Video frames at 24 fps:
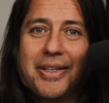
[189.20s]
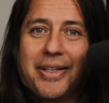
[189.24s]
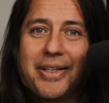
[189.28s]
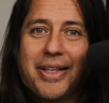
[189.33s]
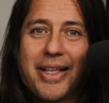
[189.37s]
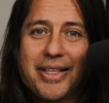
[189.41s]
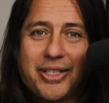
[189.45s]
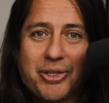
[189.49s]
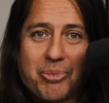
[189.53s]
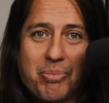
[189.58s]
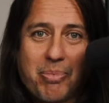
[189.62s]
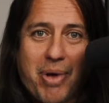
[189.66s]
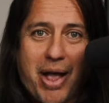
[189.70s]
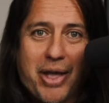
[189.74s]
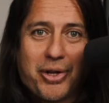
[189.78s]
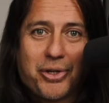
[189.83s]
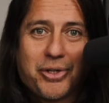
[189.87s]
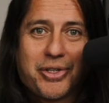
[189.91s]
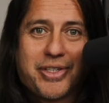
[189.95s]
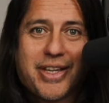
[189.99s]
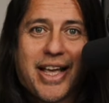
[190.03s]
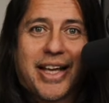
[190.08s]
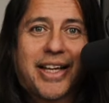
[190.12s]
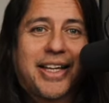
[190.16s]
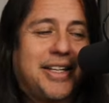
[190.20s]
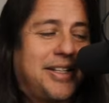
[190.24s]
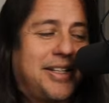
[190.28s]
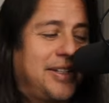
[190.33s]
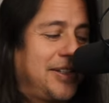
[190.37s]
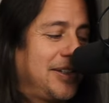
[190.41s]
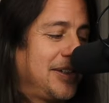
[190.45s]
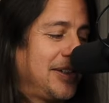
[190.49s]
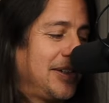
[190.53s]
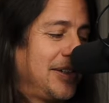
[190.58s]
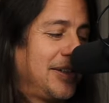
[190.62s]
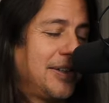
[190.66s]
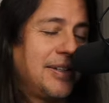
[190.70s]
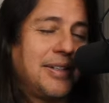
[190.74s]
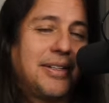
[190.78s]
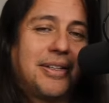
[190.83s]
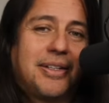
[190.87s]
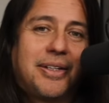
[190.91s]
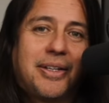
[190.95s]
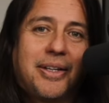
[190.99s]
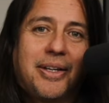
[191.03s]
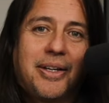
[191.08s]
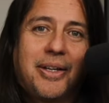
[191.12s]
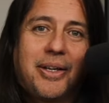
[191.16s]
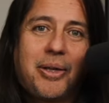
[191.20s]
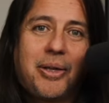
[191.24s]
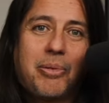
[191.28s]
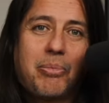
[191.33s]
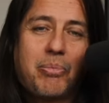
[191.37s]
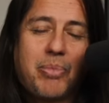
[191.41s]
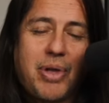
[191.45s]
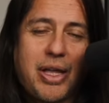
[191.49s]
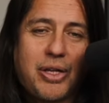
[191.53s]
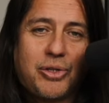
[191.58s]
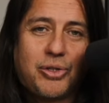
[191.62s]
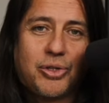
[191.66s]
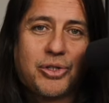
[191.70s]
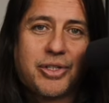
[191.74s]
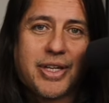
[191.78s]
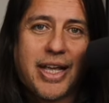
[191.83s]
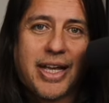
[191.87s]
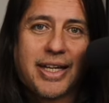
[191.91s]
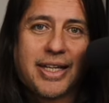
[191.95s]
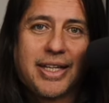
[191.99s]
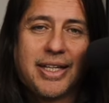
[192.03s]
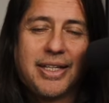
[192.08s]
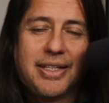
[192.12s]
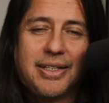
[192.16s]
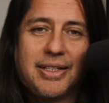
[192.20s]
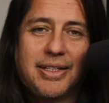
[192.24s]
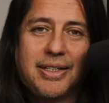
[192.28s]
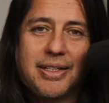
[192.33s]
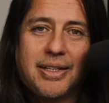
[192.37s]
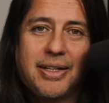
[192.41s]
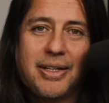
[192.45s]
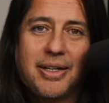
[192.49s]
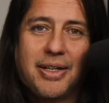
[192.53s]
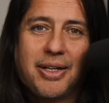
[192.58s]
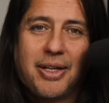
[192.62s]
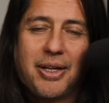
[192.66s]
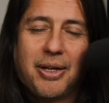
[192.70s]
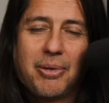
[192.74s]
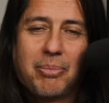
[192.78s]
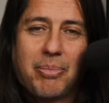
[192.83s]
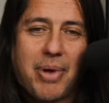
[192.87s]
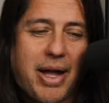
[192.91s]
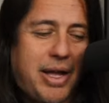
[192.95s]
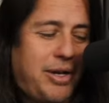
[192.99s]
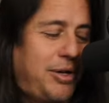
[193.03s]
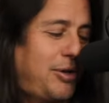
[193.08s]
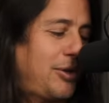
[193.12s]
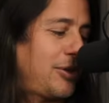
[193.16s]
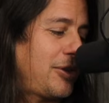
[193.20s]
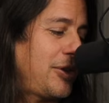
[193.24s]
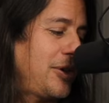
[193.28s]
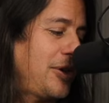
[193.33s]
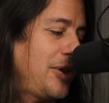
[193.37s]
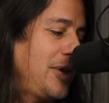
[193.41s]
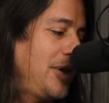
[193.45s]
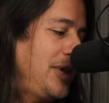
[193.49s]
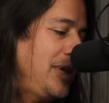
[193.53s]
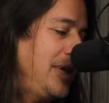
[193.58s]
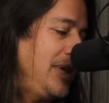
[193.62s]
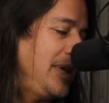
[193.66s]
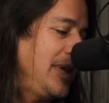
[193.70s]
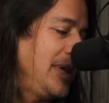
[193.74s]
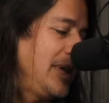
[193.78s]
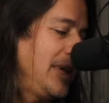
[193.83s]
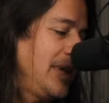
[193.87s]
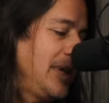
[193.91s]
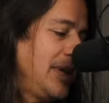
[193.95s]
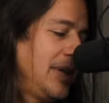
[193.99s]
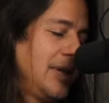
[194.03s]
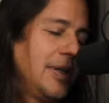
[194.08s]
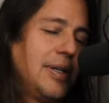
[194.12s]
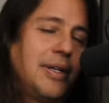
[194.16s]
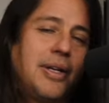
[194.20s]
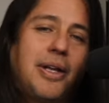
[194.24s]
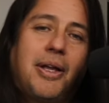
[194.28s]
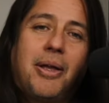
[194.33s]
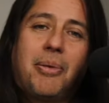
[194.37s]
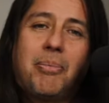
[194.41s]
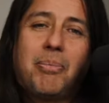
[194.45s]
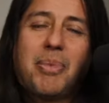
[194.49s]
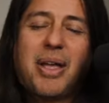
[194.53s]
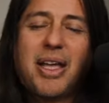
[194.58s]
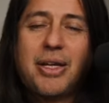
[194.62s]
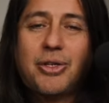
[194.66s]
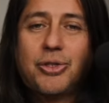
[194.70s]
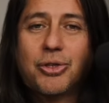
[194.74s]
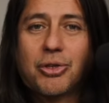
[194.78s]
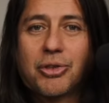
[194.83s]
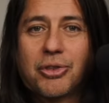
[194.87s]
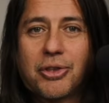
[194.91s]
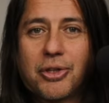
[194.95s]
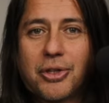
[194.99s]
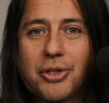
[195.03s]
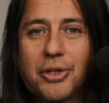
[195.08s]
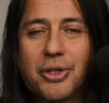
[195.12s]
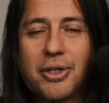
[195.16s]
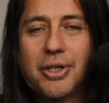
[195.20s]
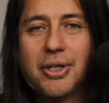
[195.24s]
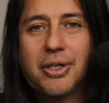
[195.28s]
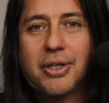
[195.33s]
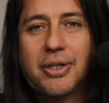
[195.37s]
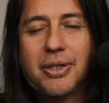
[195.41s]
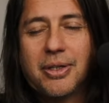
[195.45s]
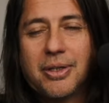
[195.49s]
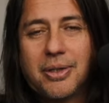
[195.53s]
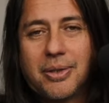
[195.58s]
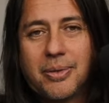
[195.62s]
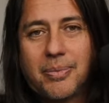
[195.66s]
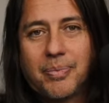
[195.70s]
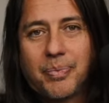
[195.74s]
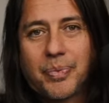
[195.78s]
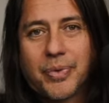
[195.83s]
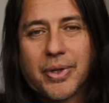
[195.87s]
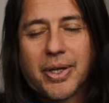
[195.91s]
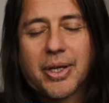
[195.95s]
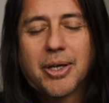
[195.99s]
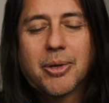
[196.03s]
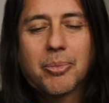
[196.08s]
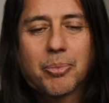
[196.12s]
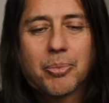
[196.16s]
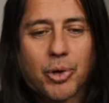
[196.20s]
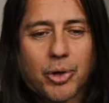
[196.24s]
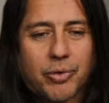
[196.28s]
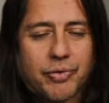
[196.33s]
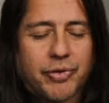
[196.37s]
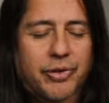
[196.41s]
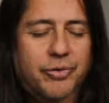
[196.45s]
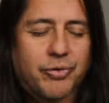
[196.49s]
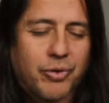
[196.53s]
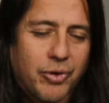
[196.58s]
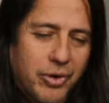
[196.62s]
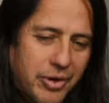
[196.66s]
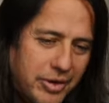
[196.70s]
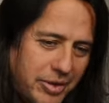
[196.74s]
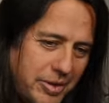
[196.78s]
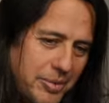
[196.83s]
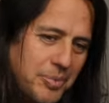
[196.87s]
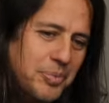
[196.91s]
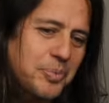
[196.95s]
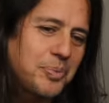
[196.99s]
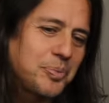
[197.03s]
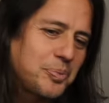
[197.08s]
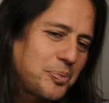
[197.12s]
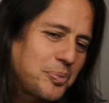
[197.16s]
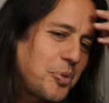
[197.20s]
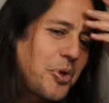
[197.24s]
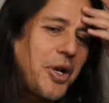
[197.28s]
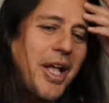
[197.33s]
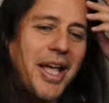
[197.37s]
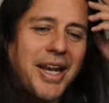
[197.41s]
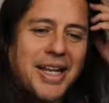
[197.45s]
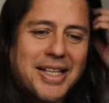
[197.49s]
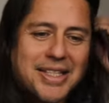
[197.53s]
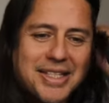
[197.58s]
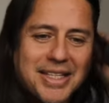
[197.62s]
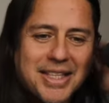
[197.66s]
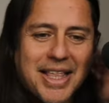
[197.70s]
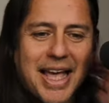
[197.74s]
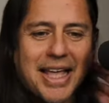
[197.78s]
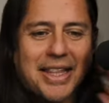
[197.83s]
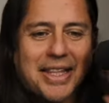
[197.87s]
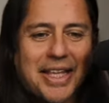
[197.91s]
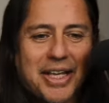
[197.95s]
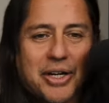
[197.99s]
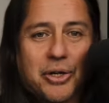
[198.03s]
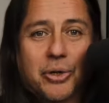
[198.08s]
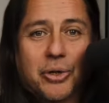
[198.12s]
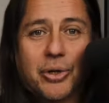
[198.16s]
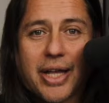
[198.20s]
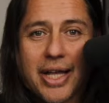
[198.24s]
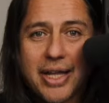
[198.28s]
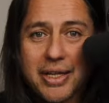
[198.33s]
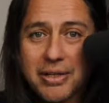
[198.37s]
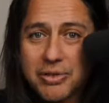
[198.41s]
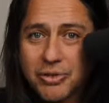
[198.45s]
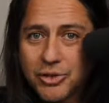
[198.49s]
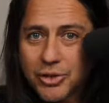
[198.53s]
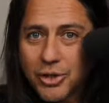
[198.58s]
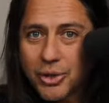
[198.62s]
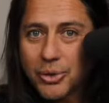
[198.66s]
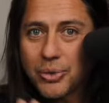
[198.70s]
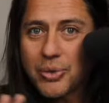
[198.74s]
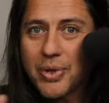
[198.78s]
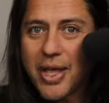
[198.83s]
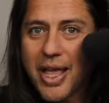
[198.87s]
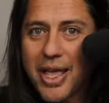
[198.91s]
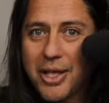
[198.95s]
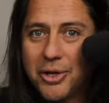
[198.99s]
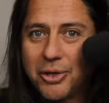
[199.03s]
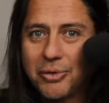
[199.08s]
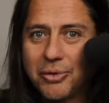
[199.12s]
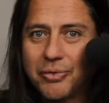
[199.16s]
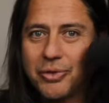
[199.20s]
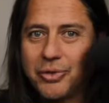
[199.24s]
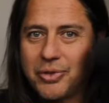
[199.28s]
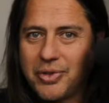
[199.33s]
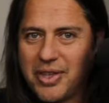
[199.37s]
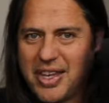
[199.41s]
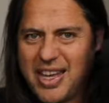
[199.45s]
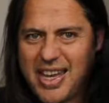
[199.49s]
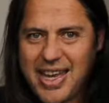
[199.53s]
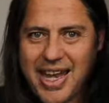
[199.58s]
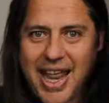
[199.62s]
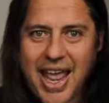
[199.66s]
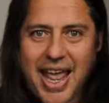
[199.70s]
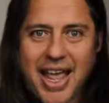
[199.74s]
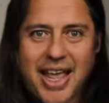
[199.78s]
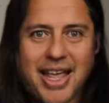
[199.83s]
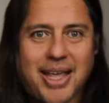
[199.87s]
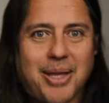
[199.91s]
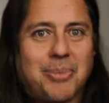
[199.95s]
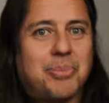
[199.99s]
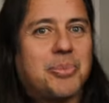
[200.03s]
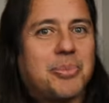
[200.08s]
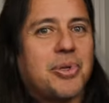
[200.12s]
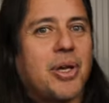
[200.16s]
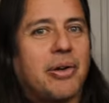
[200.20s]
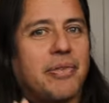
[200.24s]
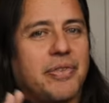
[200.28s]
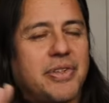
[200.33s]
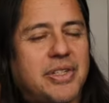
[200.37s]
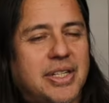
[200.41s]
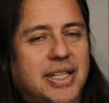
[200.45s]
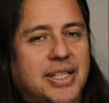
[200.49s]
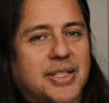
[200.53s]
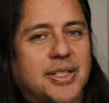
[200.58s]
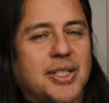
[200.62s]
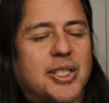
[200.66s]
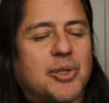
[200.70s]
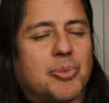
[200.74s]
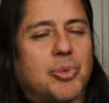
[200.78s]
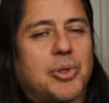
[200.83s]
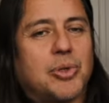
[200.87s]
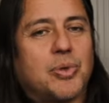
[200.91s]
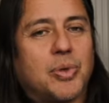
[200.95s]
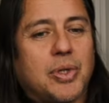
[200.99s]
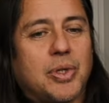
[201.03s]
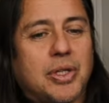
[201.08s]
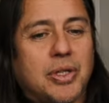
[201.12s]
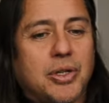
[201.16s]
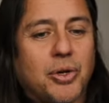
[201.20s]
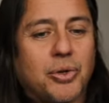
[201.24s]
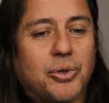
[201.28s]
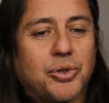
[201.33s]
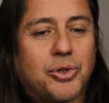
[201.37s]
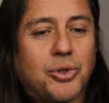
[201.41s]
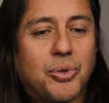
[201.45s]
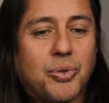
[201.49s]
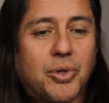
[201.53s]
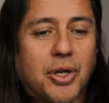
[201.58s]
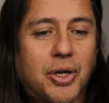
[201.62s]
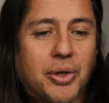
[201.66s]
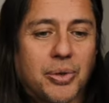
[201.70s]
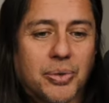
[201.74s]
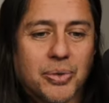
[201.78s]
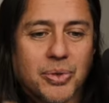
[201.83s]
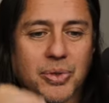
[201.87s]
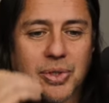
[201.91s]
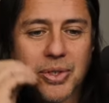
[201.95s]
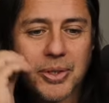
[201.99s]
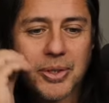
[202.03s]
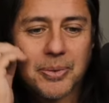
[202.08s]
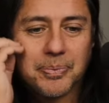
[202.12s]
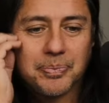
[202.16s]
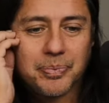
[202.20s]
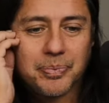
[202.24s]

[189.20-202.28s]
that's a minor second, major second, minor third, major third, perfect fourth. We'll get into that later, okay? So interval, names of a distance between two notes.